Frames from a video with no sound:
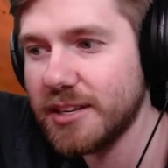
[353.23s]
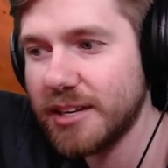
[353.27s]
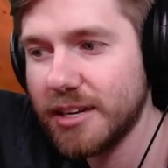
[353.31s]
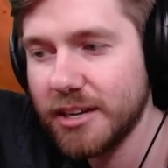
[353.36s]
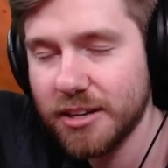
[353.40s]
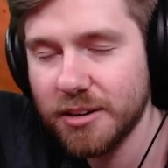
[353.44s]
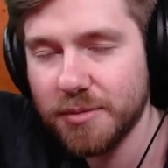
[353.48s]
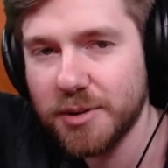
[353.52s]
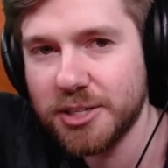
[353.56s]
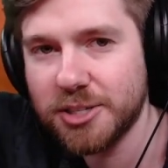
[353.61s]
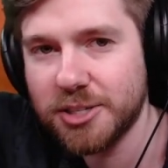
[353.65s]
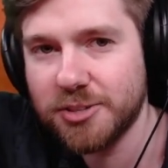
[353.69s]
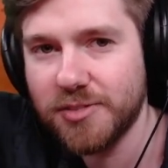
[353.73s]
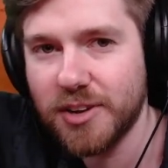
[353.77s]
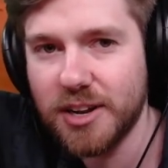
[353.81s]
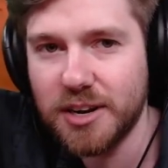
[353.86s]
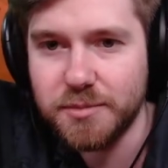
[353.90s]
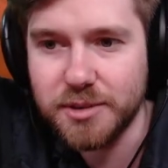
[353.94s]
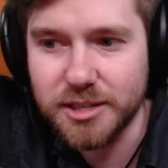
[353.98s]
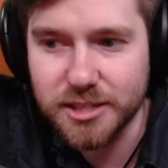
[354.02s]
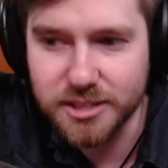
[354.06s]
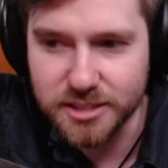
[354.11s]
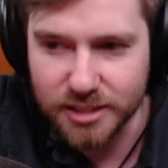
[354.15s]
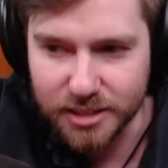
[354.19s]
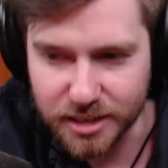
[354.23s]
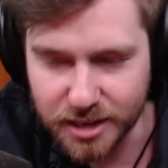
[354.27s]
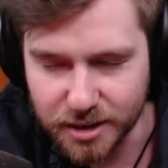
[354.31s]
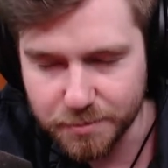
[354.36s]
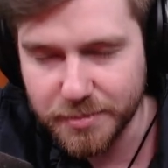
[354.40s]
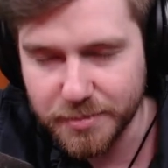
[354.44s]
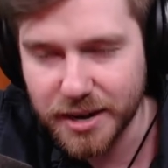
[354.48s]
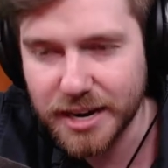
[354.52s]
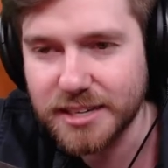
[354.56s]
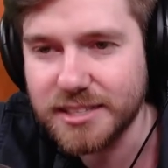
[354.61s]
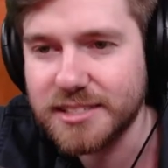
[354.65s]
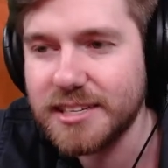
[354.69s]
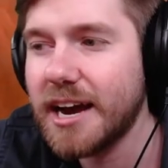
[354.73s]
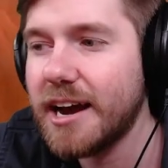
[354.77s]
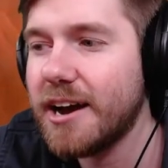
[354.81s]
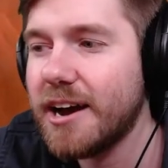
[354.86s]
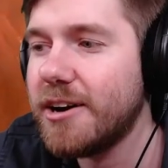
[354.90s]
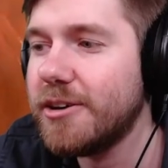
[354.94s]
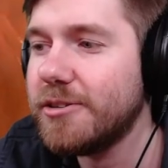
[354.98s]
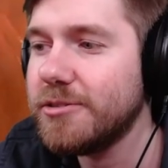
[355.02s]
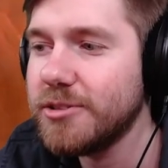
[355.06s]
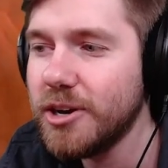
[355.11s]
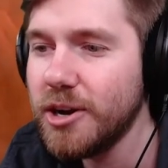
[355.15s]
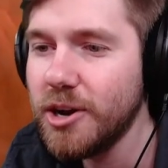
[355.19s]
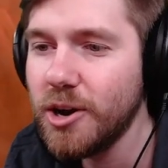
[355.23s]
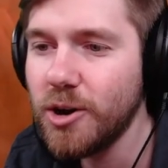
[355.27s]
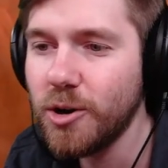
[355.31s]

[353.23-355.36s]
kill a bunch of enemies, then come back down,